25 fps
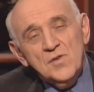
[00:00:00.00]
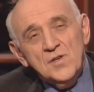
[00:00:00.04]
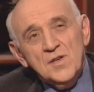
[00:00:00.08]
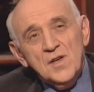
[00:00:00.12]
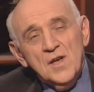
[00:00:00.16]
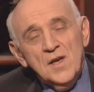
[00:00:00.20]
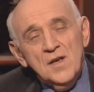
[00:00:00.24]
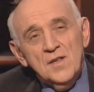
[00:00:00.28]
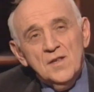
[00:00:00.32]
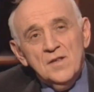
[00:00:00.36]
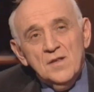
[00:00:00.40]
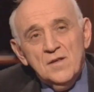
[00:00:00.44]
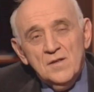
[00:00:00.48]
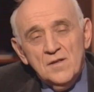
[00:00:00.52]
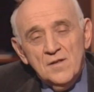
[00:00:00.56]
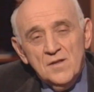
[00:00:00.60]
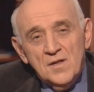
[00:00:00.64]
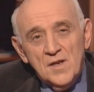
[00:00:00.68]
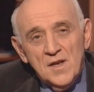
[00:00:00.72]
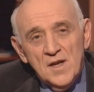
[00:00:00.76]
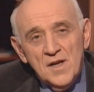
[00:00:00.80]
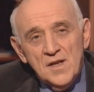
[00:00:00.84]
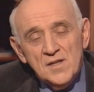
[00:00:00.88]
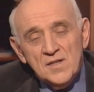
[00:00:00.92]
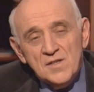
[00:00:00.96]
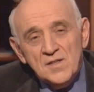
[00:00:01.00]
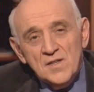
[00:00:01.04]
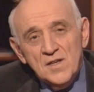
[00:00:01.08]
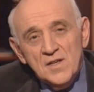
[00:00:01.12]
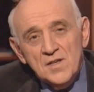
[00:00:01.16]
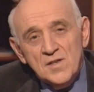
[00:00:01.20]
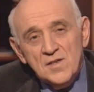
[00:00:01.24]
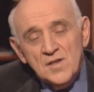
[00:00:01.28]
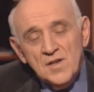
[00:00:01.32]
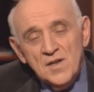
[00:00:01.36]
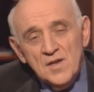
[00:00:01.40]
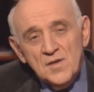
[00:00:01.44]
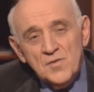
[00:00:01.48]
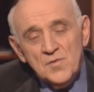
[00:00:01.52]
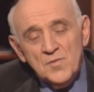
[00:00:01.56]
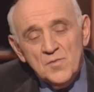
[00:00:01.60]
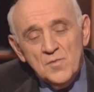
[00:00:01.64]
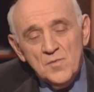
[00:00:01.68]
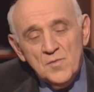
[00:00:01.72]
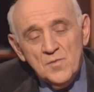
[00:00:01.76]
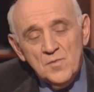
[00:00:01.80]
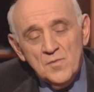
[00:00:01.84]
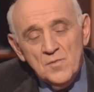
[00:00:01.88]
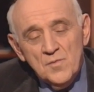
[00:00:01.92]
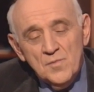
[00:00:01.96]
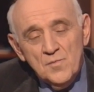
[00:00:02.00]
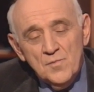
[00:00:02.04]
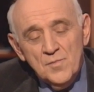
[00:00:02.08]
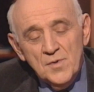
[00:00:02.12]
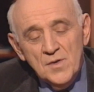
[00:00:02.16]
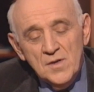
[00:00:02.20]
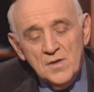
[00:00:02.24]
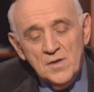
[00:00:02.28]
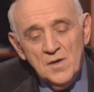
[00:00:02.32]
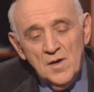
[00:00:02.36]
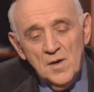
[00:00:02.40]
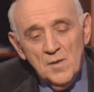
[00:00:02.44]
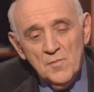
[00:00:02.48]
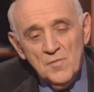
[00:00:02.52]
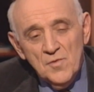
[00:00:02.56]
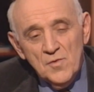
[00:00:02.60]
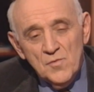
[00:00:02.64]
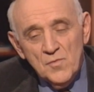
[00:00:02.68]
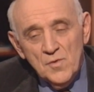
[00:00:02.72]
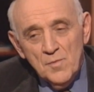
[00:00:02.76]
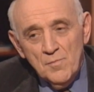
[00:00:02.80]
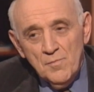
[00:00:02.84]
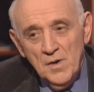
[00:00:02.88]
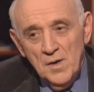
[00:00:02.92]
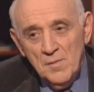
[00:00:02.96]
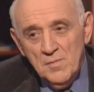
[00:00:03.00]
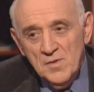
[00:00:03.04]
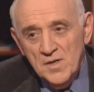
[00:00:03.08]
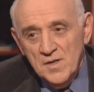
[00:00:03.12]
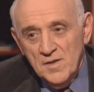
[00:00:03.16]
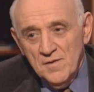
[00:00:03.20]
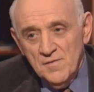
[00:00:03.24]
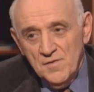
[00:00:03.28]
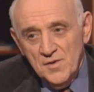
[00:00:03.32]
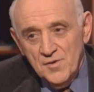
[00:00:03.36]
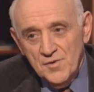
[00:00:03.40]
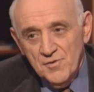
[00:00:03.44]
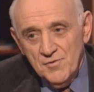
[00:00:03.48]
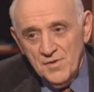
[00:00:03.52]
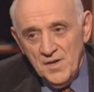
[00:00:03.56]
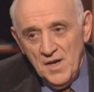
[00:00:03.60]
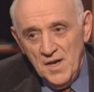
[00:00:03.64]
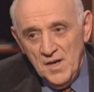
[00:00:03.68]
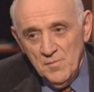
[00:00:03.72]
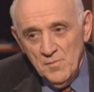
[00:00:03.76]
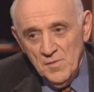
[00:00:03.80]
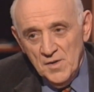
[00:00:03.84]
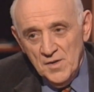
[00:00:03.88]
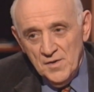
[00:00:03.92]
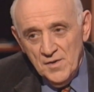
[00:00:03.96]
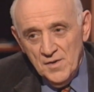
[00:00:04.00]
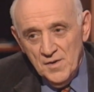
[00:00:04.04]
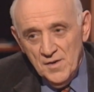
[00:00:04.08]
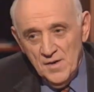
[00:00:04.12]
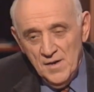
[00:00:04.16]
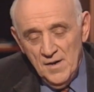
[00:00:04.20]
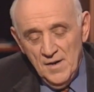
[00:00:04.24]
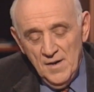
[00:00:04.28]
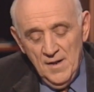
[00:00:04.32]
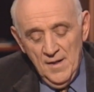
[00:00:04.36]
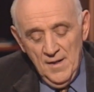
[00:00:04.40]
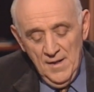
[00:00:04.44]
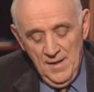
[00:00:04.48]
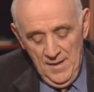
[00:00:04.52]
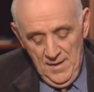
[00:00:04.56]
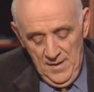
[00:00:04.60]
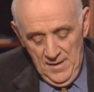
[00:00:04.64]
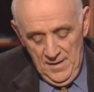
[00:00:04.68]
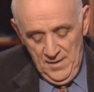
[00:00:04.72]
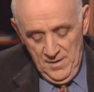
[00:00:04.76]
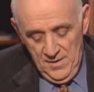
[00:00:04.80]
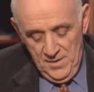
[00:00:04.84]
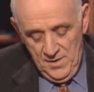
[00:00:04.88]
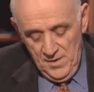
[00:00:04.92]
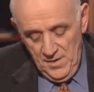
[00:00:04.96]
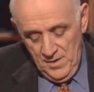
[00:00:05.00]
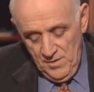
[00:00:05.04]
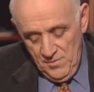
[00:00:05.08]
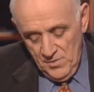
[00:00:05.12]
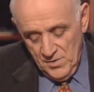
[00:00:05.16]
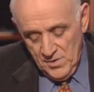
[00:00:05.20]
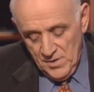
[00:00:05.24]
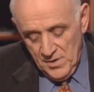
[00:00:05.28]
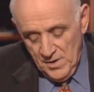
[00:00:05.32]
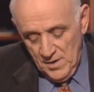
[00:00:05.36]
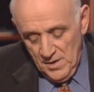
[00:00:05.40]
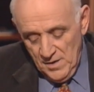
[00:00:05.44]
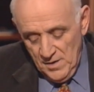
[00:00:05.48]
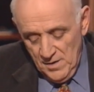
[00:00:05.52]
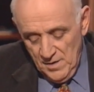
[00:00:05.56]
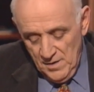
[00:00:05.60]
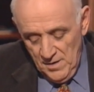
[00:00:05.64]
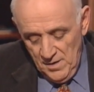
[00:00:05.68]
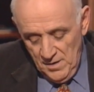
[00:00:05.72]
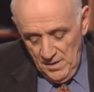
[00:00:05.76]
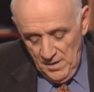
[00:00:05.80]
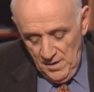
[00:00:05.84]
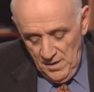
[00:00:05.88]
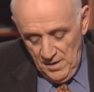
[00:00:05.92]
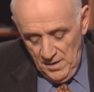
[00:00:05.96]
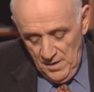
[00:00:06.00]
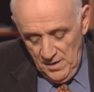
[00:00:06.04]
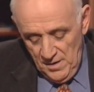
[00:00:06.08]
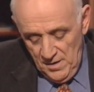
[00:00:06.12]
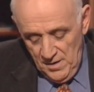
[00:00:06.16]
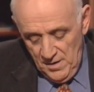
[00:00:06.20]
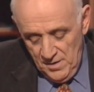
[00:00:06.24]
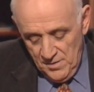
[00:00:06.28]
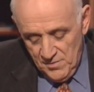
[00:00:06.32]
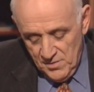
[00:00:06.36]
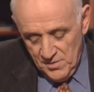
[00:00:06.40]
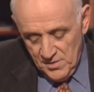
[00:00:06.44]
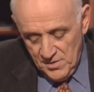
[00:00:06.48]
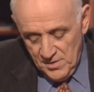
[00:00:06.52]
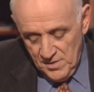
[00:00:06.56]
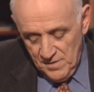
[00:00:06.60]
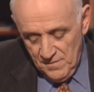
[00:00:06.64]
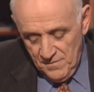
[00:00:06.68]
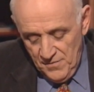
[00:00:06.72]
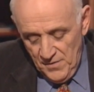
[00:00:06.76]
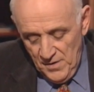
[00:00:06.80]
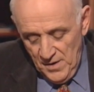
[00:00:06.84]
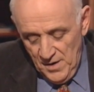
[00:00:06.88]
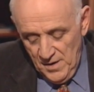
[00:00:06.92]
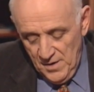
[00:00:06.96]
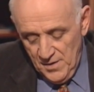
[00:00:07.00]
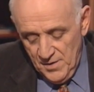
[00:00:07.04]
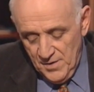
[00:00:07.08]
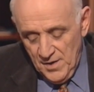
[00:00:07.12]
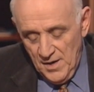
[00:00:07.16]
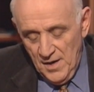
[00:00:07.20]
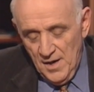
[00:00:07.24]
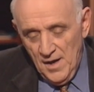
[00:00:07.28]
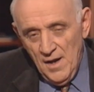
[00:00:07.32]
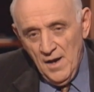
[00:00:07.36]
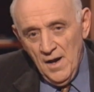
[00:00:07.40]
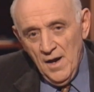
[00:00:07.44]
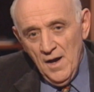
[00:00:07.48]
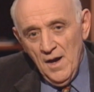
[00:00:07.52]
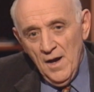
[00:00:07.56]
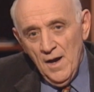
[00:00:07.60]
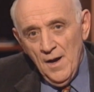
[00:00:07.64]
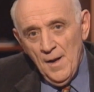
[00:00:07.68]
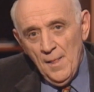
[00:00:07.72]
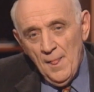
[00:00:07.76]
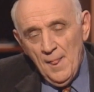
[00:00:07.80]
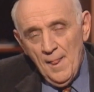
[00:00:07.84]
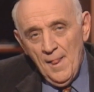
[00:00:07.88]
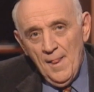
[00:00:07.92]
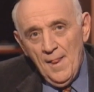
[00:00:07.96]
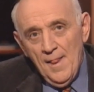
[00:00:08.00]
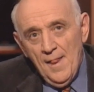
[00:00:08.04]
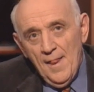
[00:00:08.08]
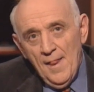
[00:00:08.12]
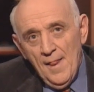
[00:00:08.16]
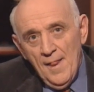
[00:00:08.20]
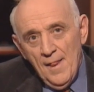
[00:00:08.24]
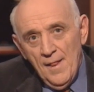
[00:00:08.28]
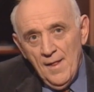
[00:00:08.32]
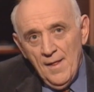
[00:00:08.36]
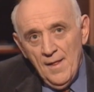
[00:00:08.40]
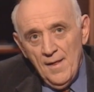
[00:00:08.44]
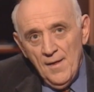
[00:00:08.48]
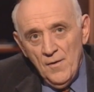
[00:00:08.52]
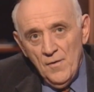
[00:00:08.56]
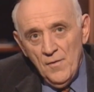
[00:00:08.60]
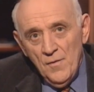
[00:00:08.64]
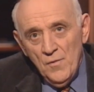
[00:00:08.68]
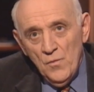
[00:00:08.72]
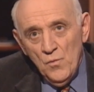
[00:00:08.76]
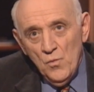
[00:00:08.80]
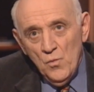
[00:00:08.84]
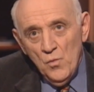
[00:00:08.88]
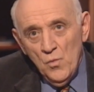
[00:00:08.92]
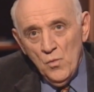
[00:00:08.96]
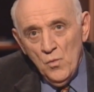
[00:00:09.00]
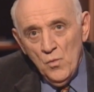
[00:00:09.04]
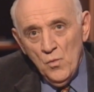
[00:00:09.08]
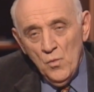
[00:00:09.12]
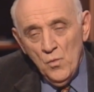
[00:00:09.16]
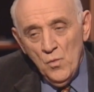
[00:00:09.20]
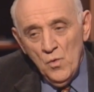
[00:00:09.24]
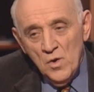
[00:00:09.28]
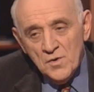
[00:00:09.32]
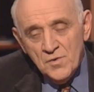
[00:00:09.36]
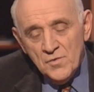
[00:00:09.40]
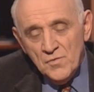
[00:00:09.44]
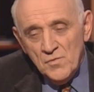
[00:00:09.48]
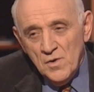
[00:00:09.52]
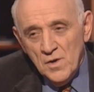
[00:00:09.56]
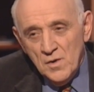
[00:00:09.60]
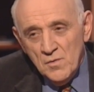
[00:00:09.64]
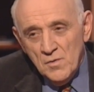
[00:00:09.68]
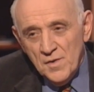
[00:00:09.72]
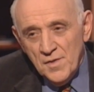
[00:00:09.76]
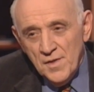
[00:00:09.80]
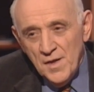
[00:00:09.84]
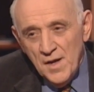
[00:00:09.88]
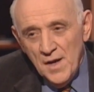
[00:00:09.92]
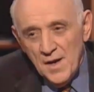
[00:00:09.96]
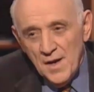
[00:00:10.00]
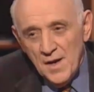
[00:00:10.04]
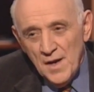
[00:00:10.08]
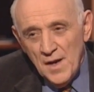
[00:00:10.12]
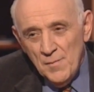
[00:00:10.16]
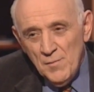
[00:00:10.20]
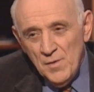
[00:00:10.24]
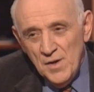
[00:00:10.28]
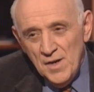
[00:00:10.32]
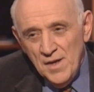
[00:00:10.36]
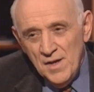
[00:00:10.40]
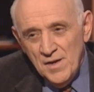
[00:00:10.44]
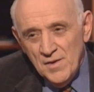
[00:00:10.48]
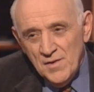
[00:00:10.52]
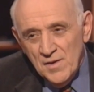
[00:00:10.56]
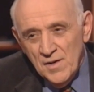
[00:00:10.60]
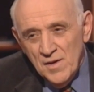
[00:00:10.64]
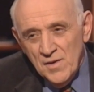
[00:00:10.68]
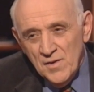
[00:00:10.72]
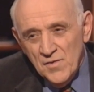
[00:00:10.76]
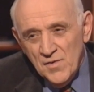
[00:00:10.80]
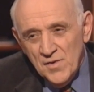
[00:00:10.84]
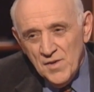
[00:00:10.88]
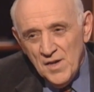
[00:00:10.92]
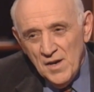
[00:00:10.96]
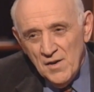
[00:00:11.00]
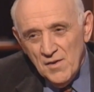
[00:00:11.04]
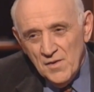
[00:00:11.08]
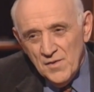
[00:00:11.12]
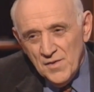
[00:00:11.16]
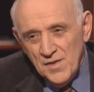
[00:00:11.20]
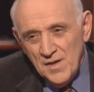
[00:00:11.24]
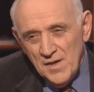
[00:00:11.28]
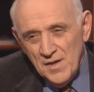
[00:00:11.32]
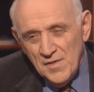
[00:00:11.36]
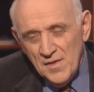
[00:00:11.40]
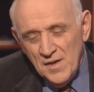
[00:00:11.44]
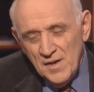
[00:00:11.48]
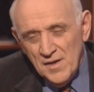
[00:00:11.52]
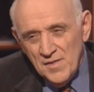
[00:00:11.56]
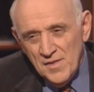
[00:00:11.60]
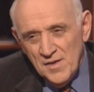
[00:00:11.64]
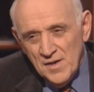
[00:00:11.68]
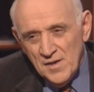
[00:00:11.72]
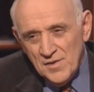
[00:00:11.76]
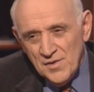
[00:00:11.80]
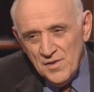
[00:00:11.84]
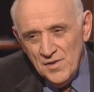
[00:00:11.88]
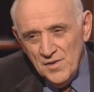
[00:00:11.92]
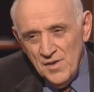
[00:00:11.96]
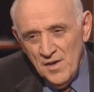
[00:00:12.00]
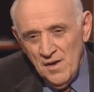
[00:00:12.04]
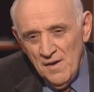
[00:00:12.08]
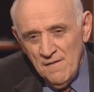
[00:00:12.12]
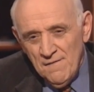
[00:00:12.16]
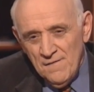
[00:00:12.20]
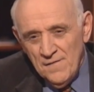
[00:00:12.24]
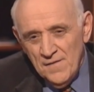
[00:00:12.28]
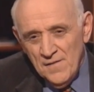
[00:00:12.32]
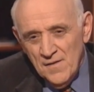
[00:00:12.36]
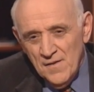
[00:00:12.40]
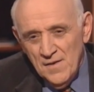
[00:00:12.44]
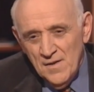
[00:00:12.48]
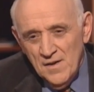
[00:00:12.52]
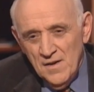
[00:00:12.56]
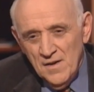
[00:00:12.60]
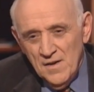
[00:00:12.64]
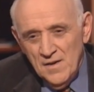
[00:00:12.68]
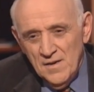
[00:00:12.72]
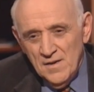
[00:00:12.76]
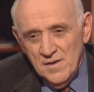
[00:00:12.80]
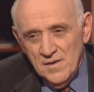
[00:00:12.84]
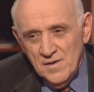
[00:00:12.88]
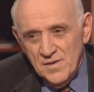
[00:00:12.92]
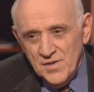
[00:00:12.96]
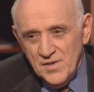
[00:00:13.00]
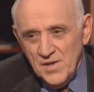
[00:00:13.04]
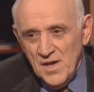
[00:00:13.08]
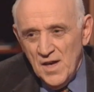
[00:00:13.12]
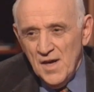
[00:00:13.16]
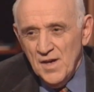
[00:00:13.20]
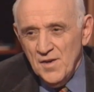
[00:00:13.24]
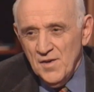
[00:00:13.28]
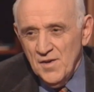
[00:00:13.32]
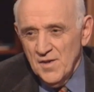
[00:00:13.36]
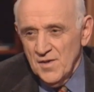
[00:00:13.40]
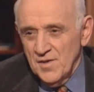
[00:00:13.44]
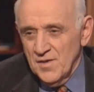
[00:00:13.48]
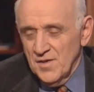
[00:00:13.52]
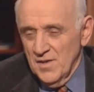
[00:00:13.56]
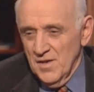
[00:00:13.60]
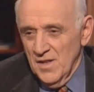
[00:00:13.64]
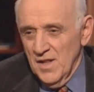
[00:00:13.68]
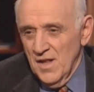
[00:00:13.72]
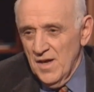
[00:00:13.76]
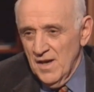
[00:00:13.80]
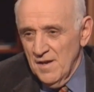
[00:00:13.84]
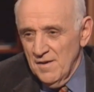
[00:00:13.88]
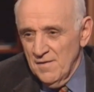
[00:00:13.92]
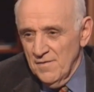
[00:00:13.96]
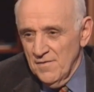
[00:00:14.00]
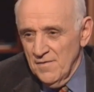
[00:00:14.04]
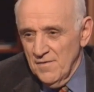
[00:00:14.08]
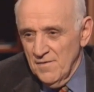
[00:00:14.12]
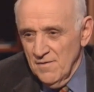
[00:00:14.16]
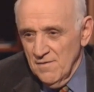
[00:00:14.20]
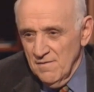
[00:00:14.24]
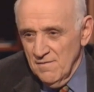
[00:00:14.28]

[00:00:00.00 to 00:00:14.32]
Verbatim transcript: say the United States has become the Republic of Entertainment. Yes. It's an interesting, uh, interesting phrase. Uh, what's wrong with that? I mean, isn't there, there, there's enough sadness in life